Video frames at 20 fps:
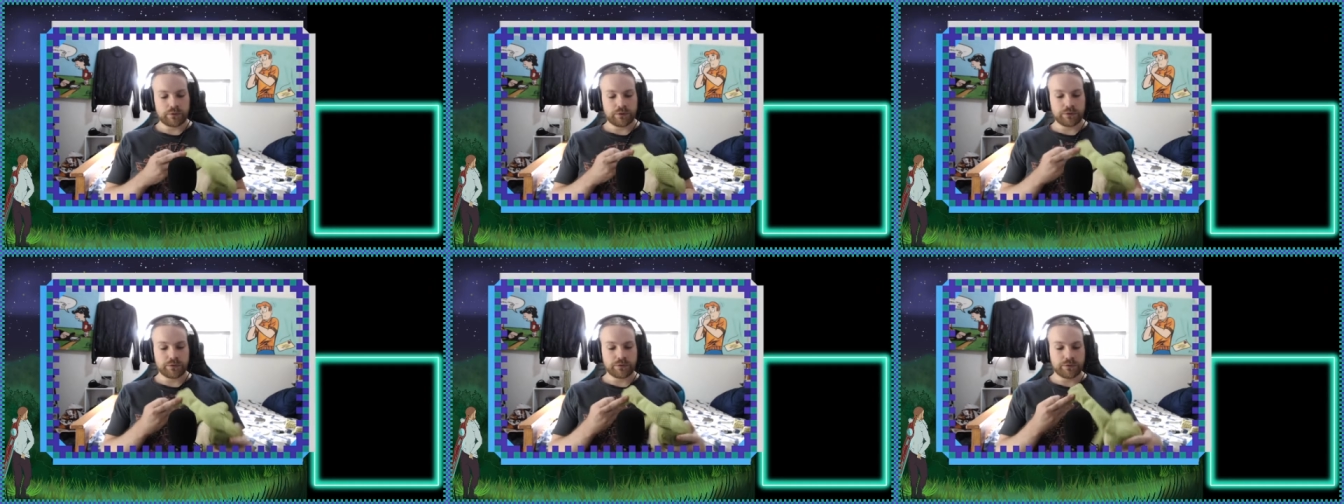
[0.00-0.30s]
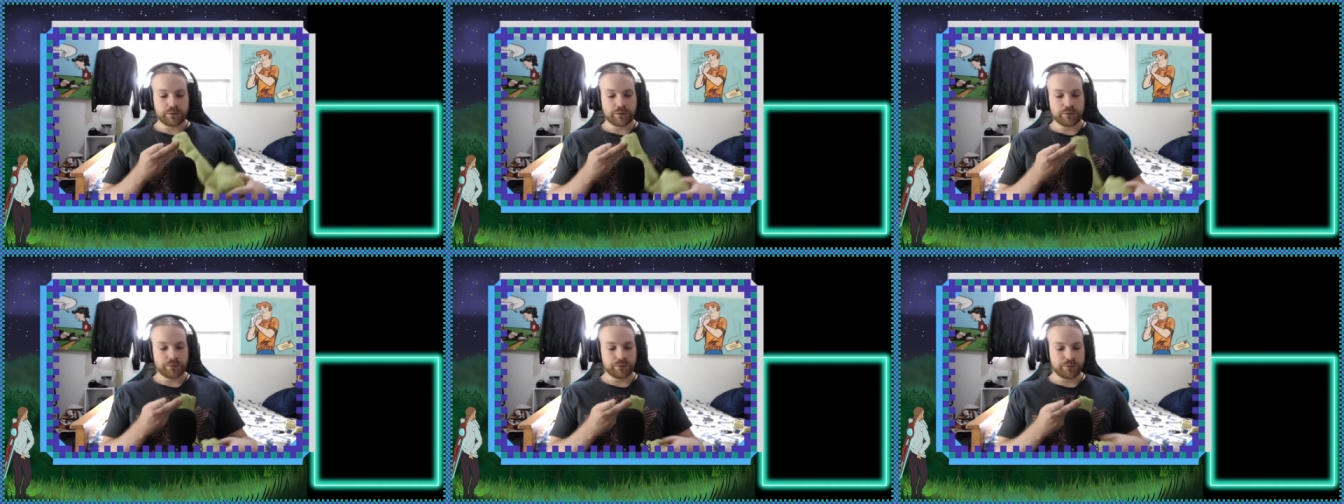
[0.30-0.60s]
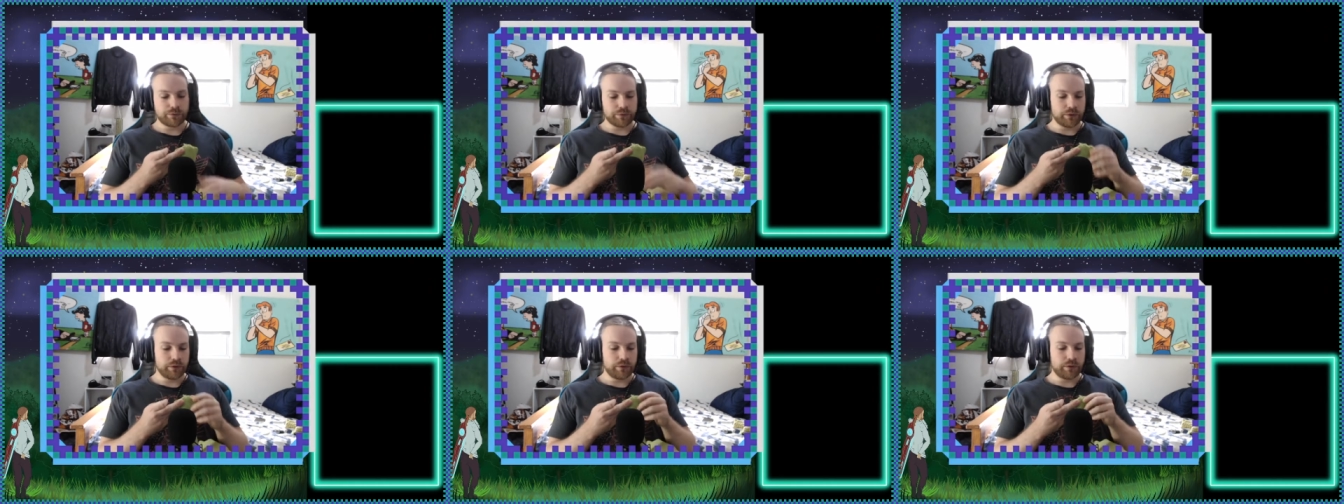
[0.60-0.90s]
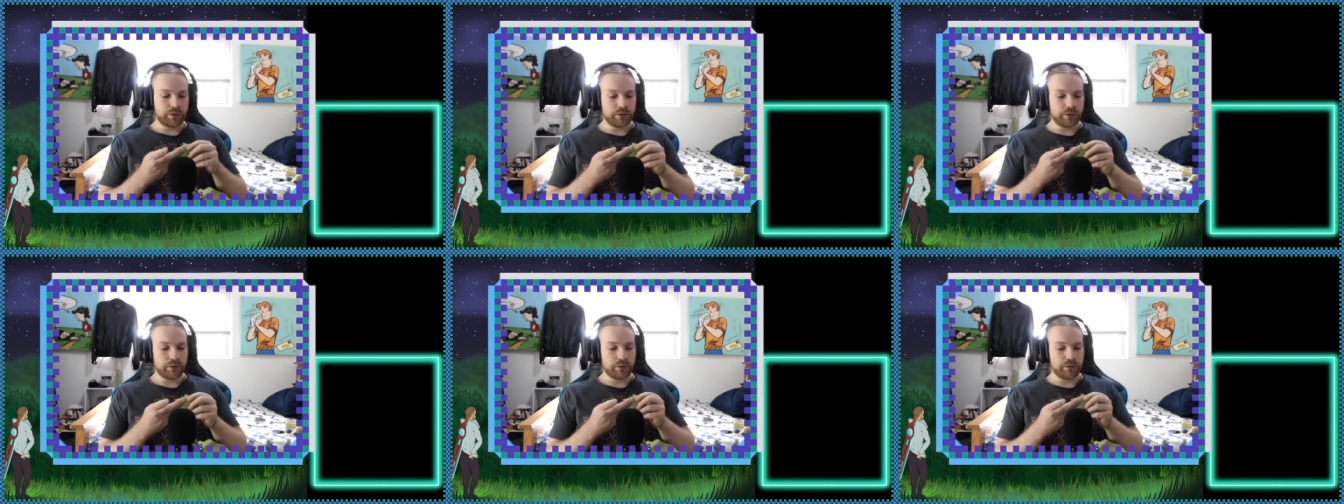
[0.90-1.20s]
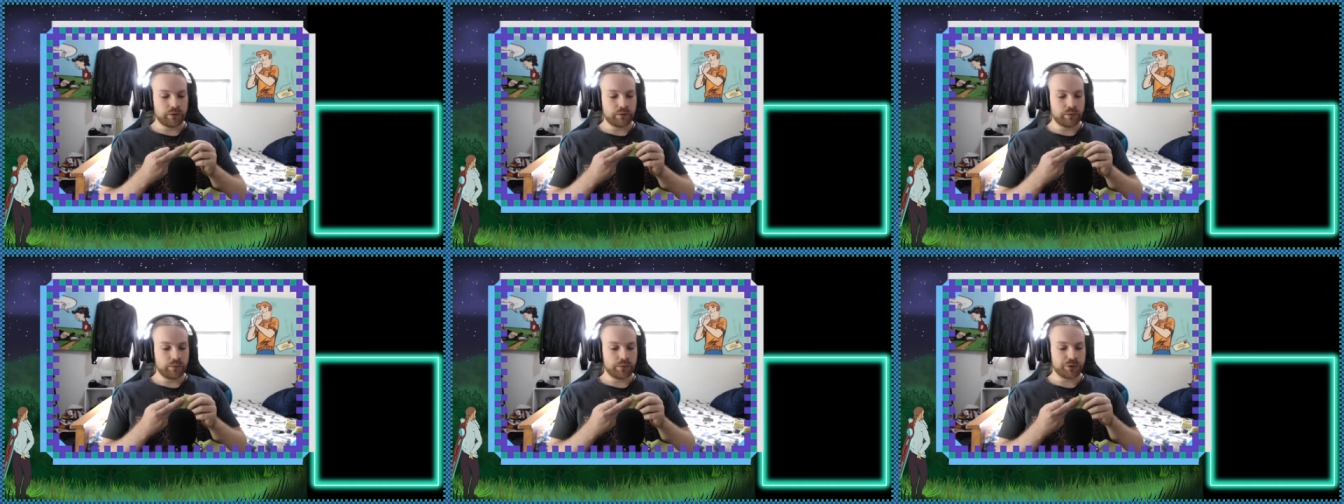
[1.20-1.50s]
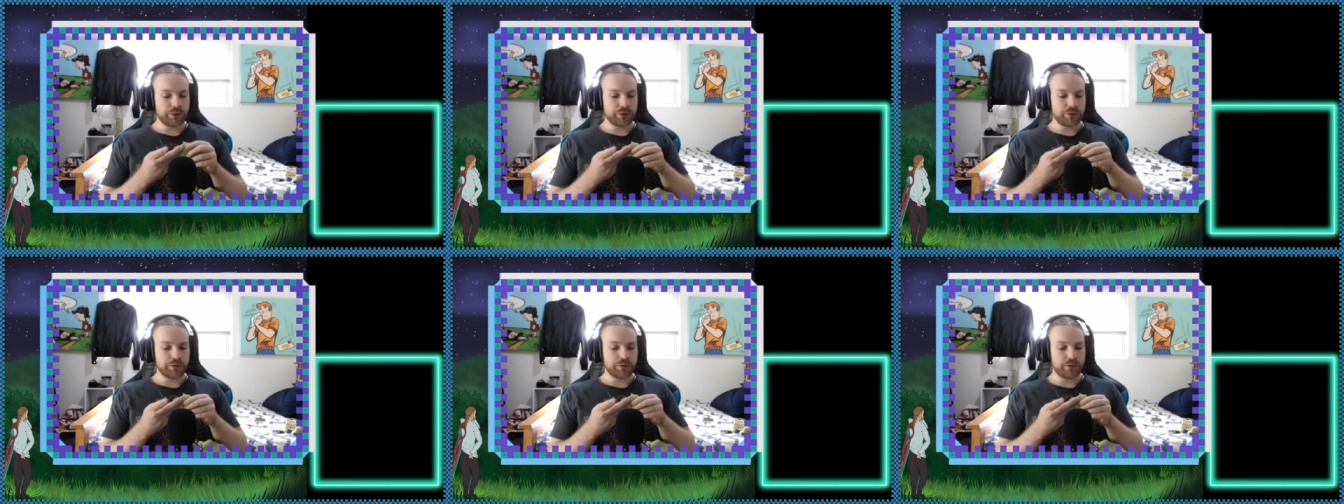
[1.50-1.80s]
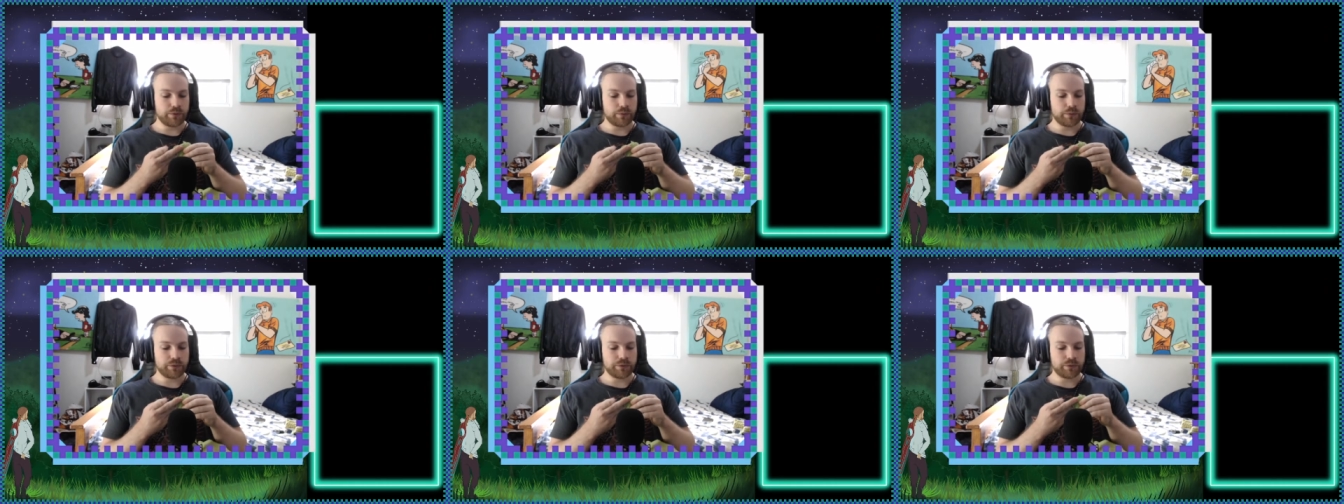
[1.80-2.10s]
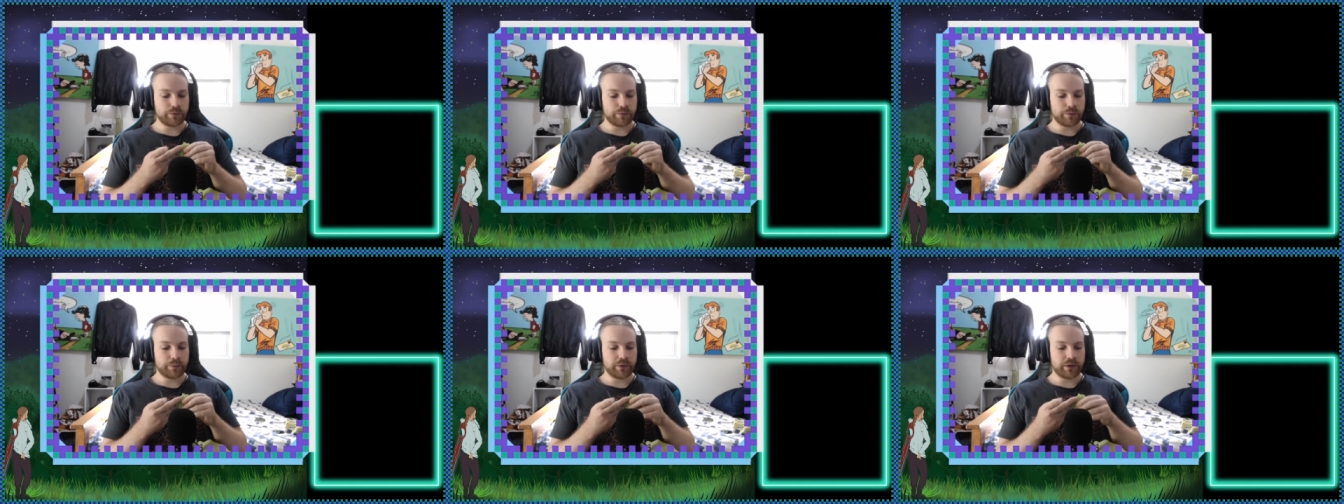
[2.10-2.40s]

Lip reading: first off, we're choosing what to.